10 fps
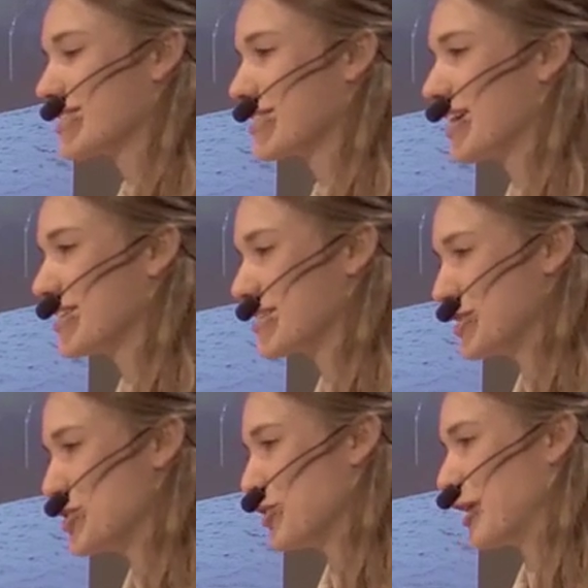it's nice
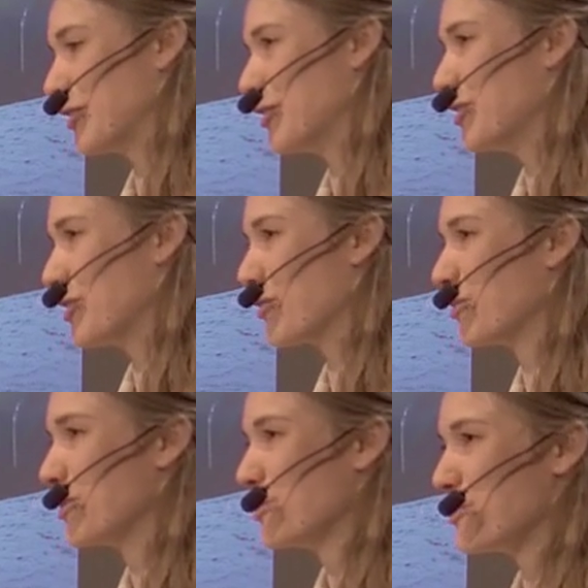that you can,
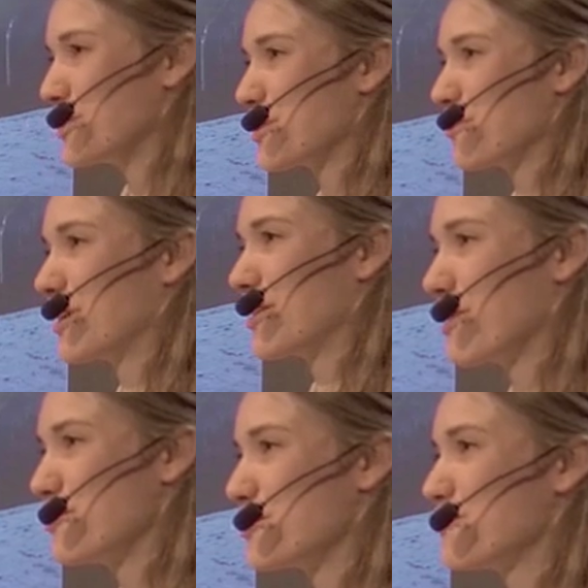put something
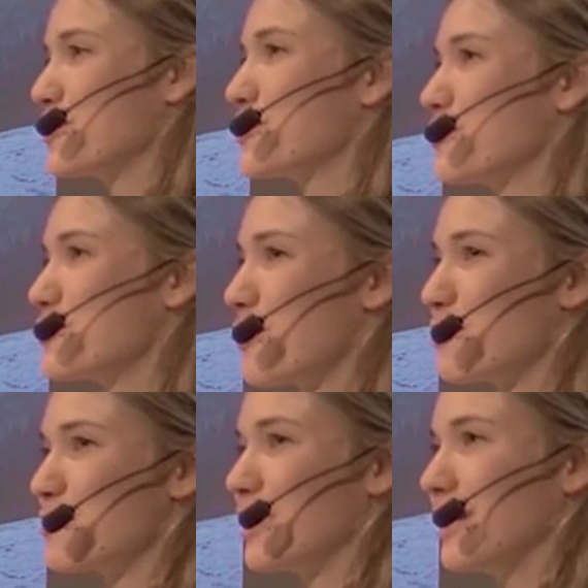around your foot so it
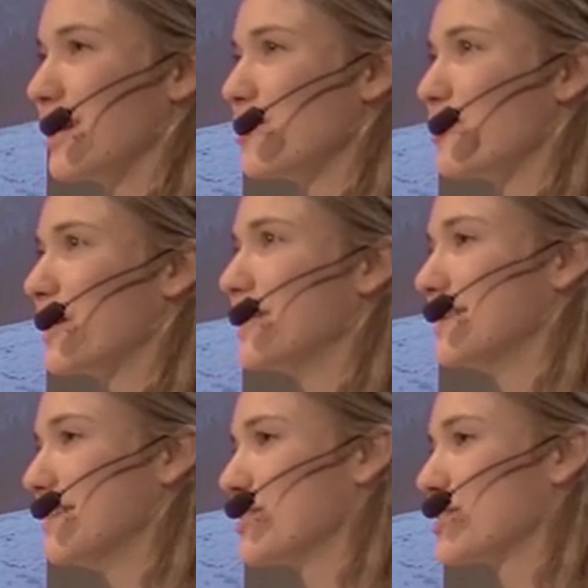stops bleeding, but
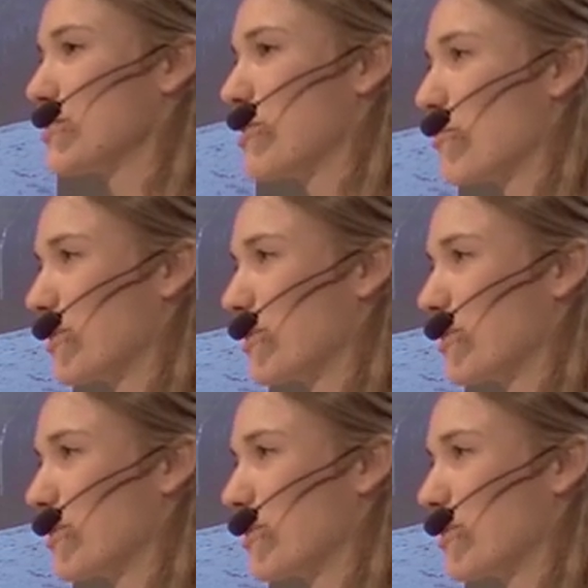you're still